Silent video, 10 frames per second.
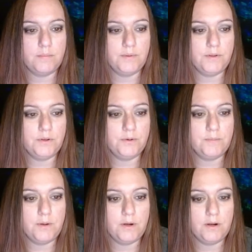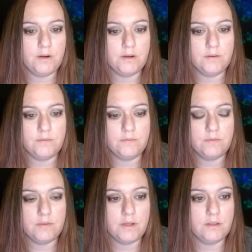blue bar.
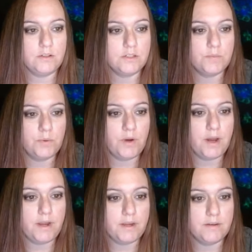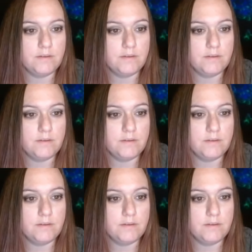That looks pretty.